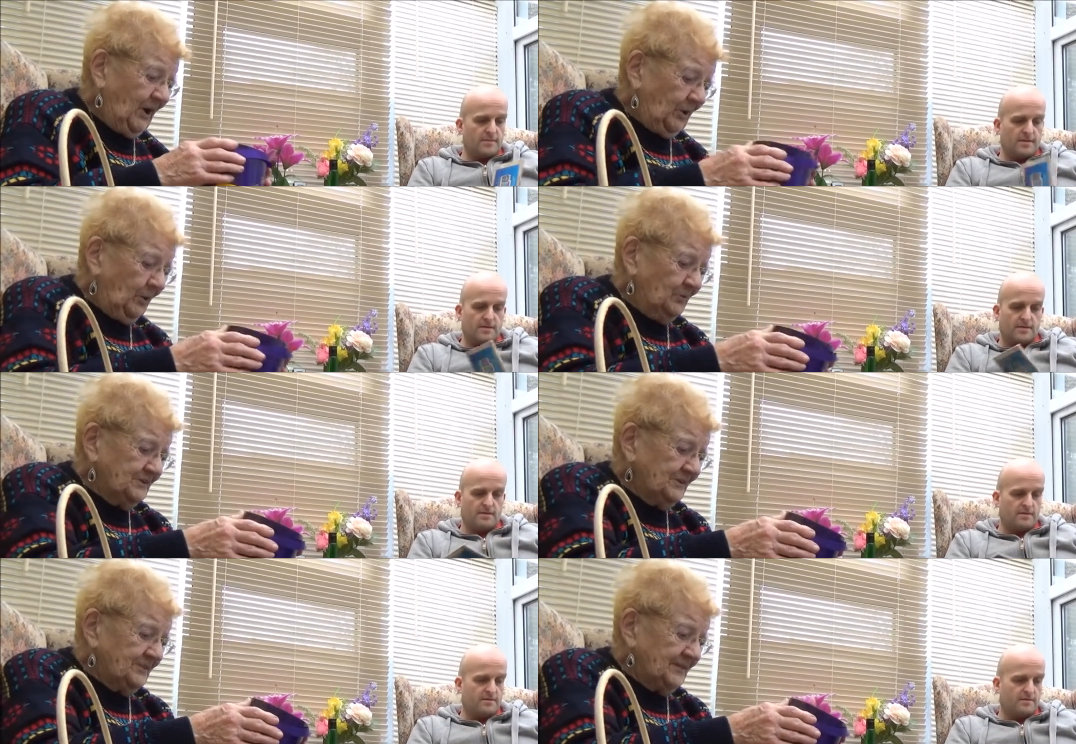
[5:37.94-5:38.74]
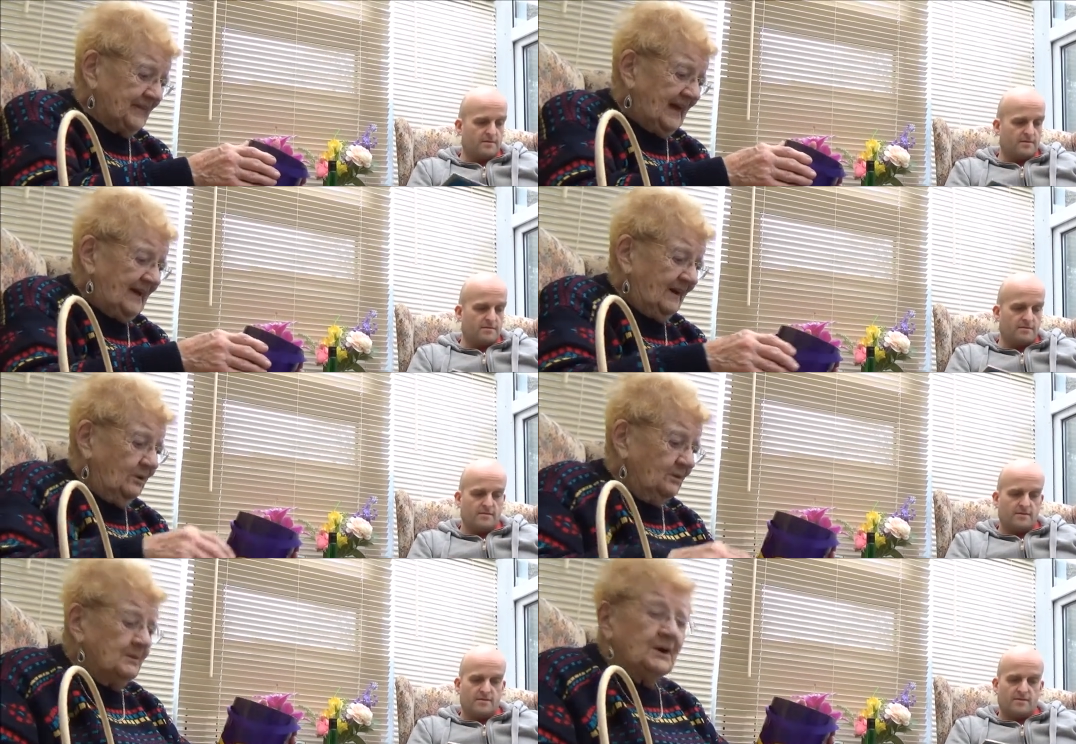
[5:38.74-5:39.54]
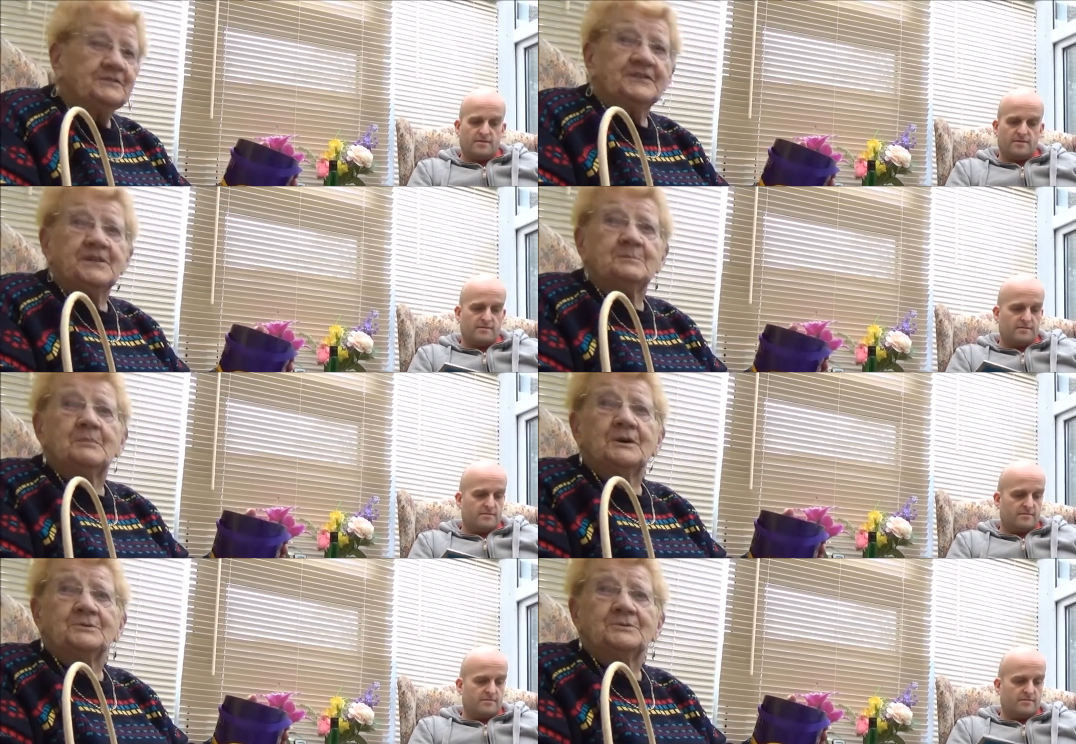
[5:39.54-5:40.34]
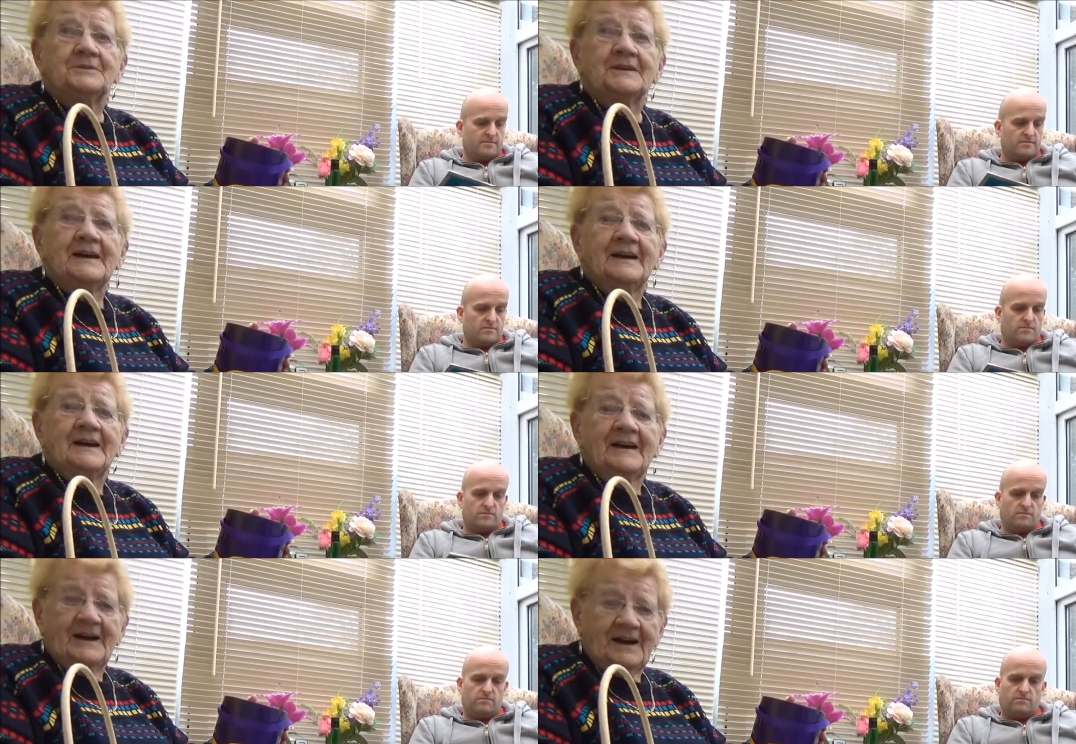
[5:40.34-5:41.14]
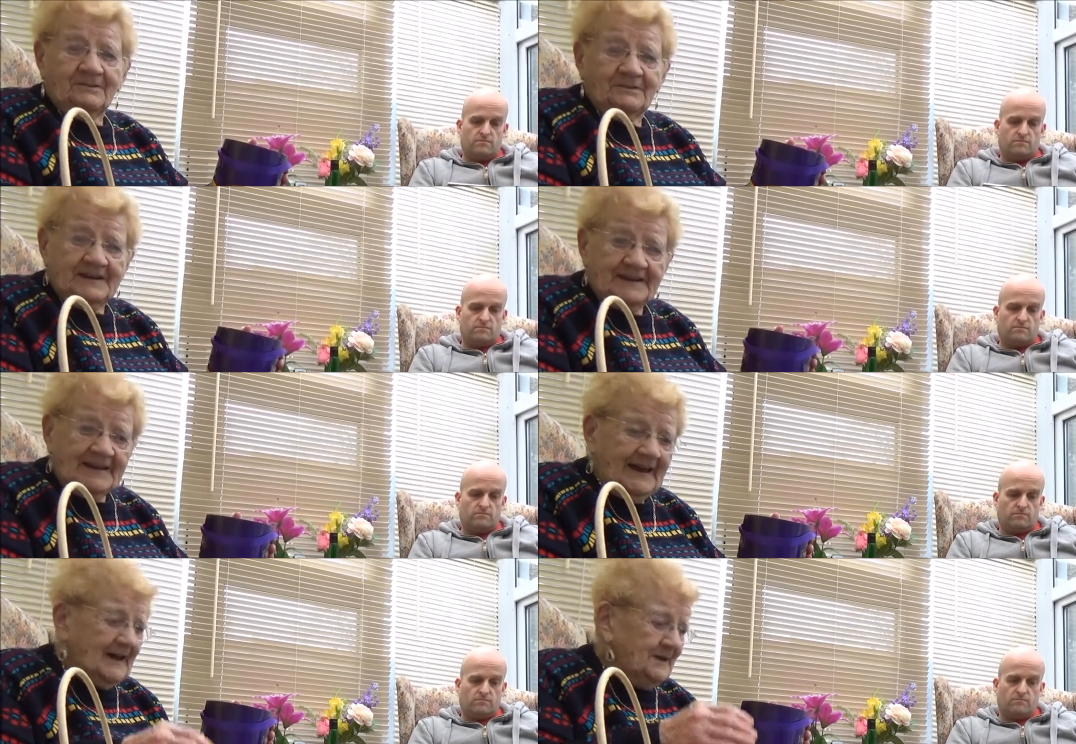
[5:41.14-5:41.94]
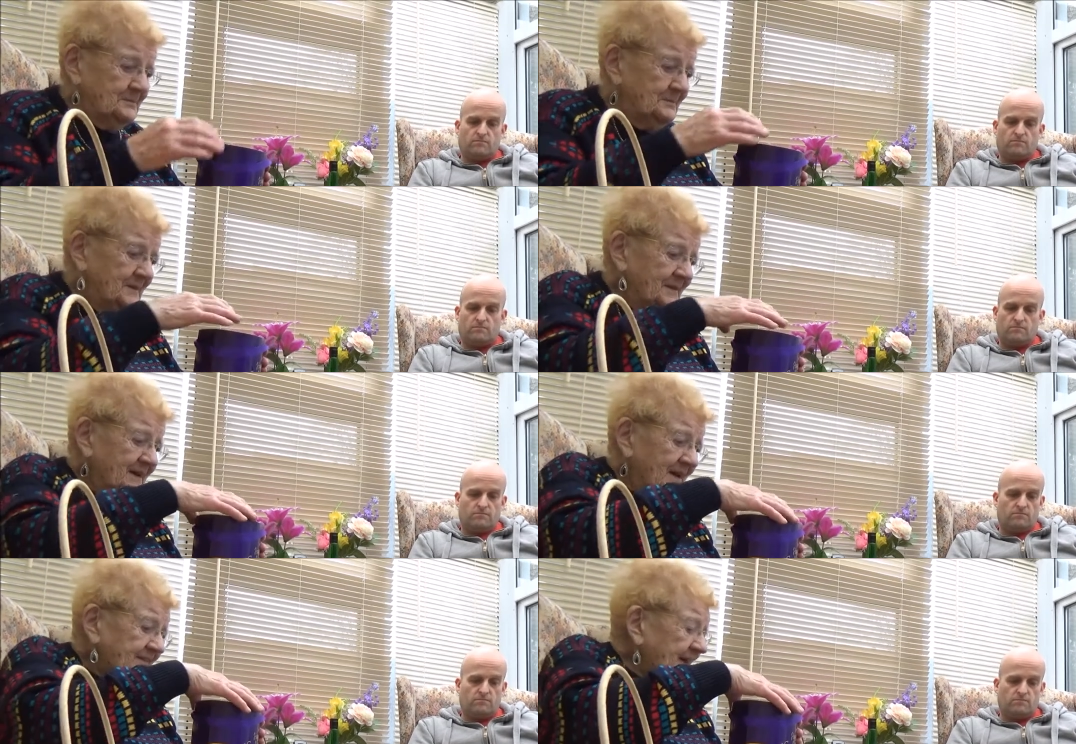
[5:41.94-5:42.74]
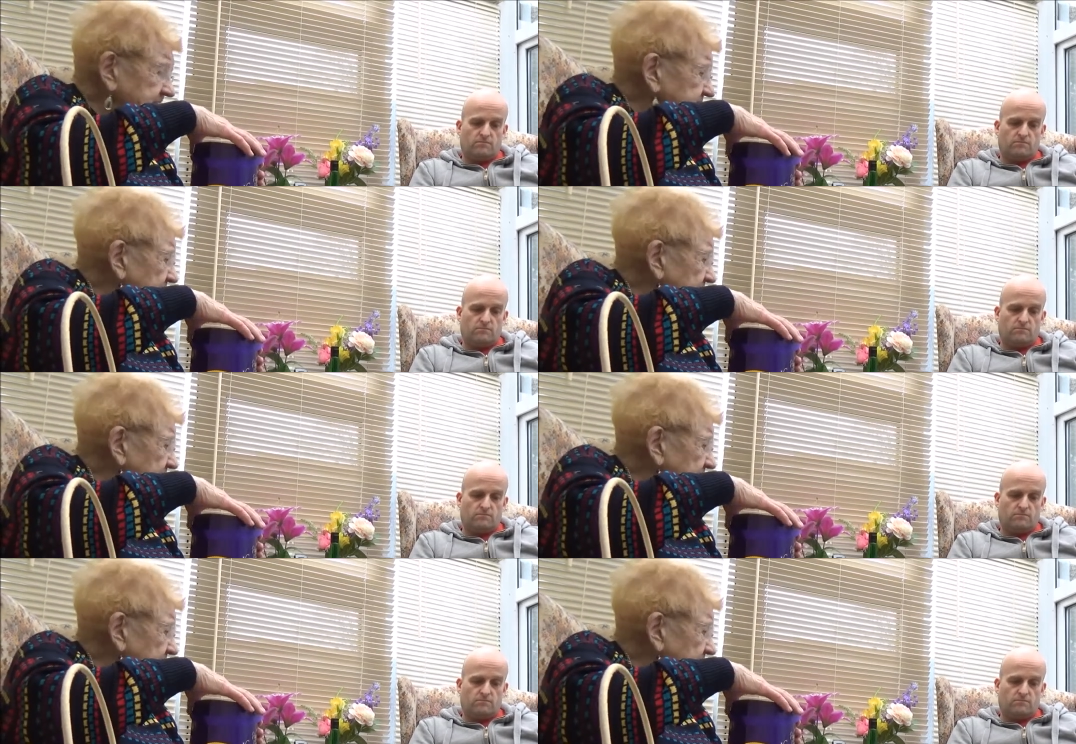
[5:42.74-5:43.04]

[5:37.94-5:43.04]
Speaker 1: Oh, look at that. I'm over the moon. I really am. Thanks